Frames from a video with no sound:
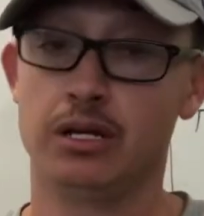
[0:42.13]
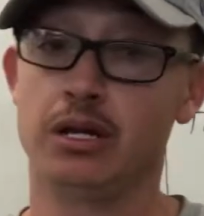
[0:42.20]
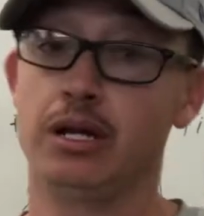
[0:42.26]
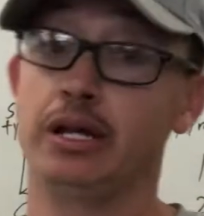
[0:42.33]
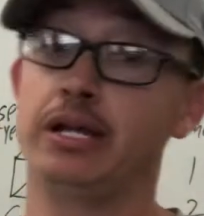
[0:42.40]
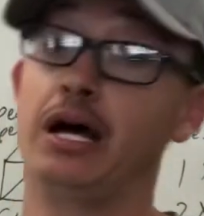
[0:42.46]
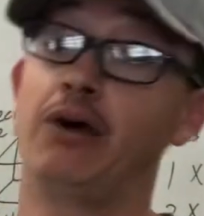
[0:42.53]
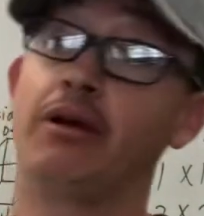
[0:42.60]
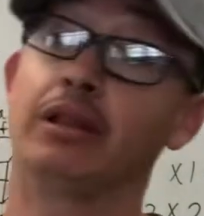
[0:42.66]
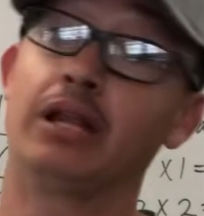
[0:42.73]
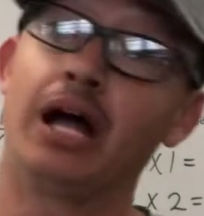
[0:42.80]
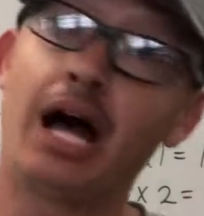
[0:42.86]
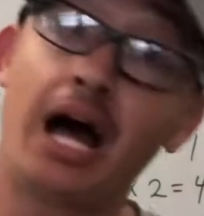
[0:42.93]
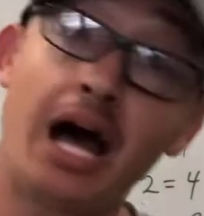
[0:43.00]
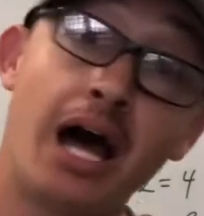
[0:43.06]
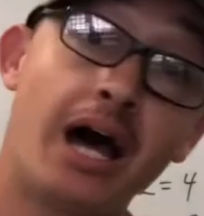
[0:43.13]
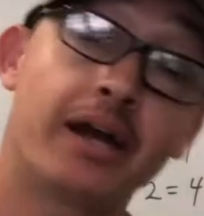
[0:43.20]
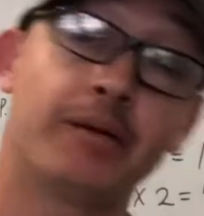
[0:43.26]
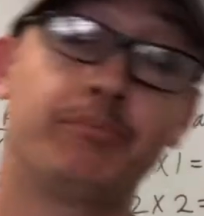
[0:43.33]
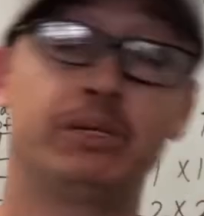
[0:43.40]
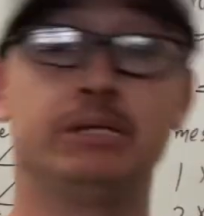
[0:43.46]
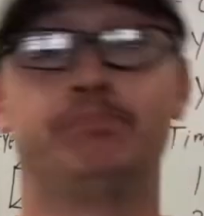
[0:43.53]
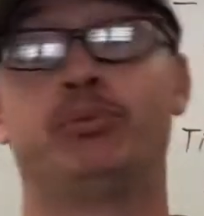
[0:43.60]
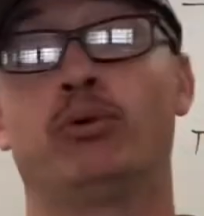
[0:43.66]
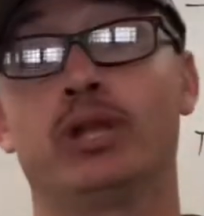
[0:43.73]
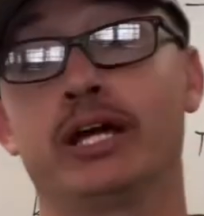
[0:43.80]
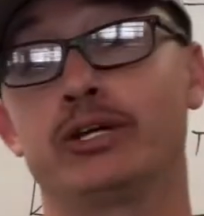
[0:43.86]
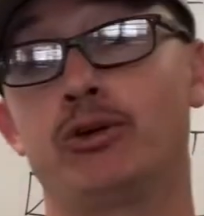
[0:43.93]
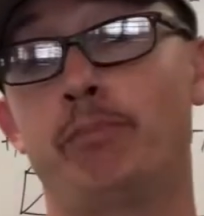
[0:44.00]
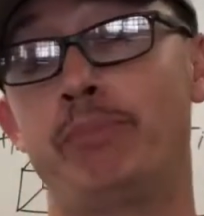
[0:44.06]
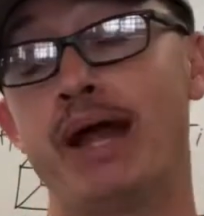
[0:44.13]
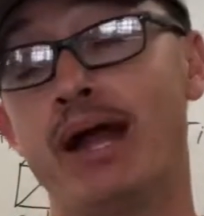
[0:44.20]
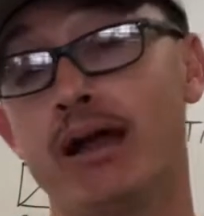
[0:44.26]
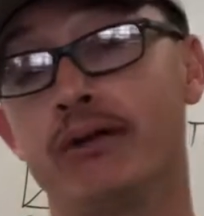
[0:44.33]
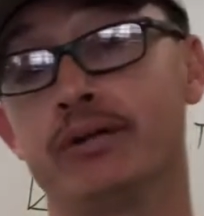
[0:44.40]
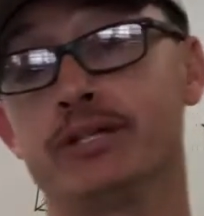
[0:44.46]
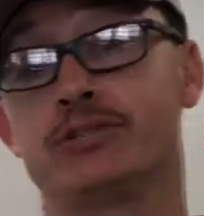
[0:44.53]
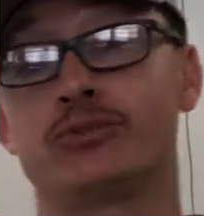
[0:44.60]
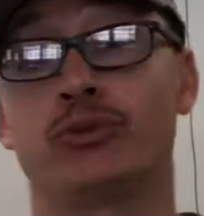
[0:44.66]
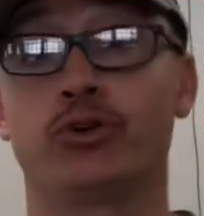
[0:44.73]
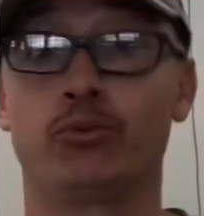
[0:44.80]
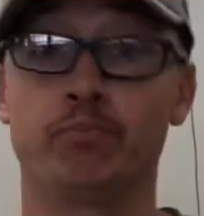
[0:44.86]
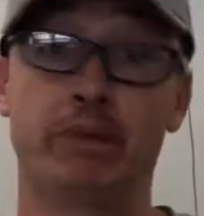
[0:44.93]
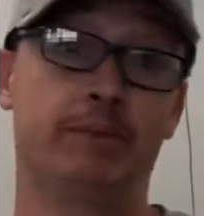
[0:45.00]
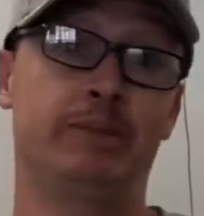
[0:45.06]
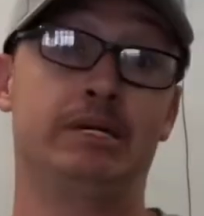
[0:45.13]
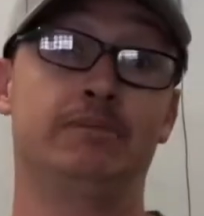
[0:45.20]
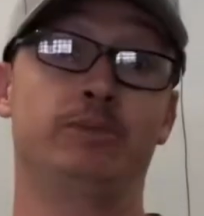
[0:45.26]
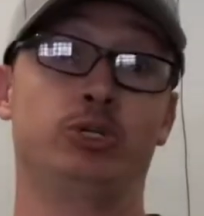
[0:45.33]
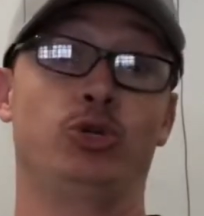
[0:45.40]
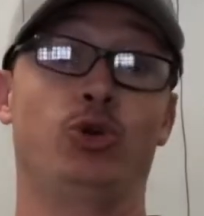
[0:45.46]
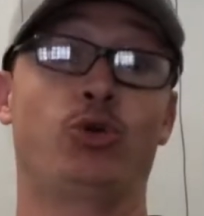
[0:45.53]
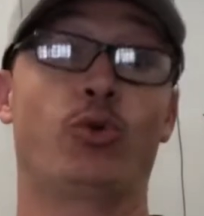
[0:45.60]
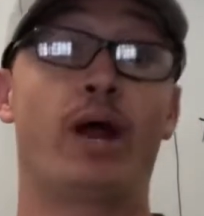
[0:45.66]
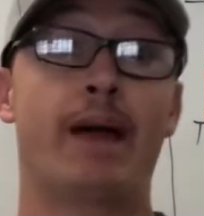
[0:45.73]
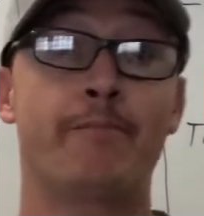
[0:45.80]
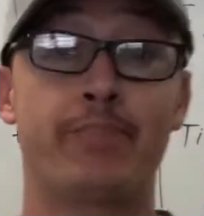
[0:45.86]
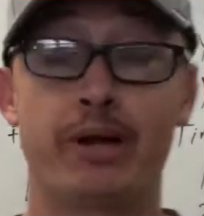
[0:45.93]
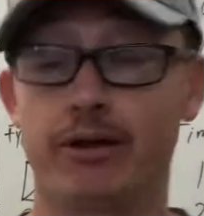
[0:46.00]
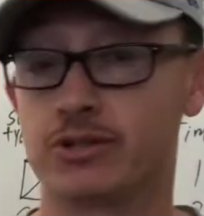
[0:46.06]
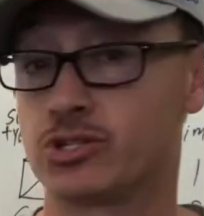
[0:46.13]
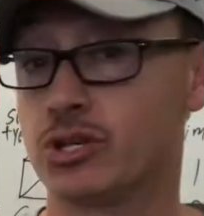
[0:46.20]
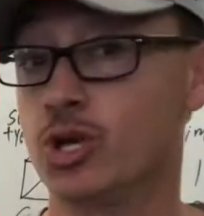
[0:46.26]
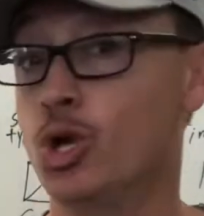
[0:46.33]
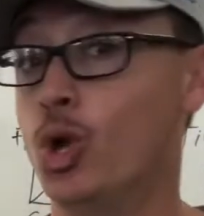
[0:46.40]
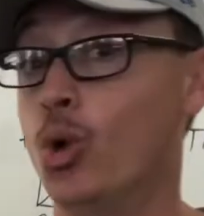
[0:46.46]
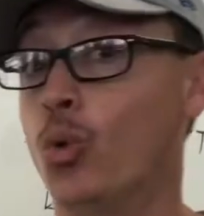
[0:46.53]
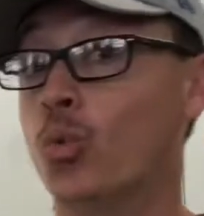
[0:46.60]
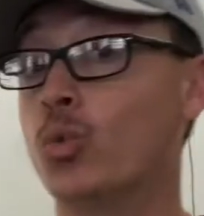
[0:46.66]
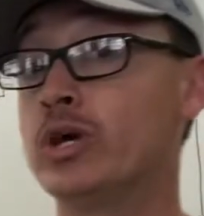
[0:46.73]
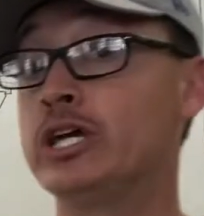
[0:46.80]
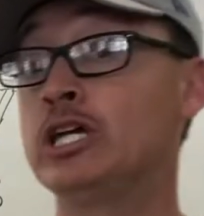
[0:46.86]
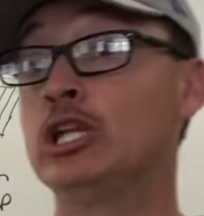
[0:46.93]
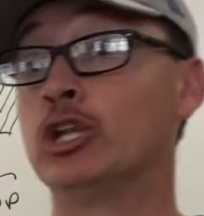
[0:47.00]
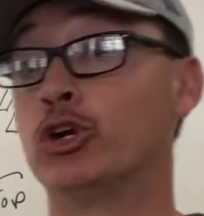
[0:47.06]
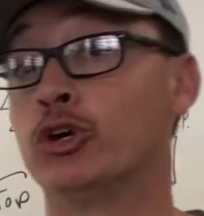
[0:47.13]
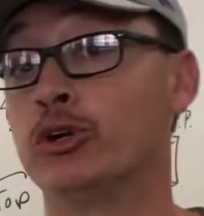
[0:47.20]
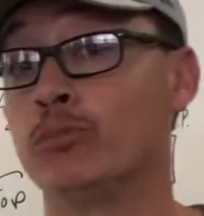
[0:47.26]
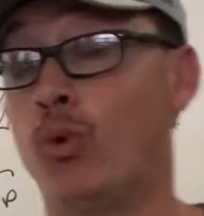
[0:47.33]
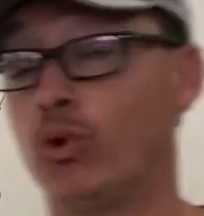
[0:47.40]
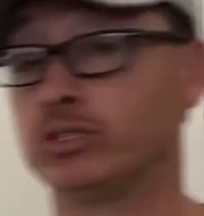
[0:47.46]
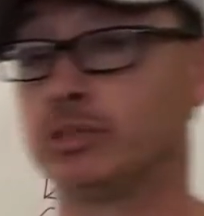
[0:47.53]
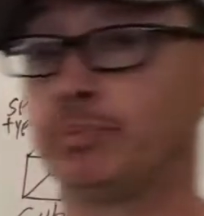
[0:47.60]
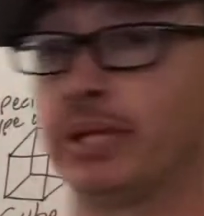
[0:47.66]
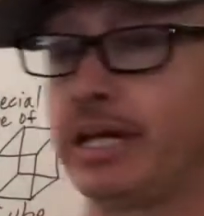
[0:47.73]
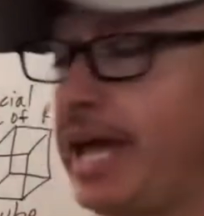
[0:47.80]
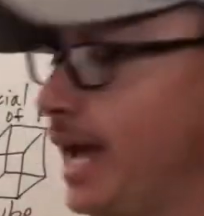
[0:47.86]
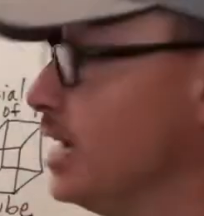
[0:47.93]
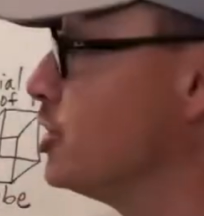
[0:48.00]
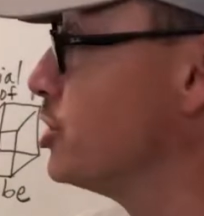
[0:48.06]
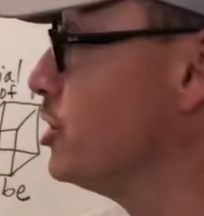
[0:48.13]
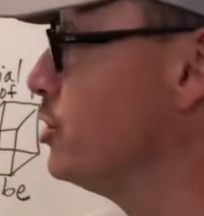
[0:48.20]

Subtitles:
Now, a lot of people, like your parents, or maybe even your grandparents, we learn multiplication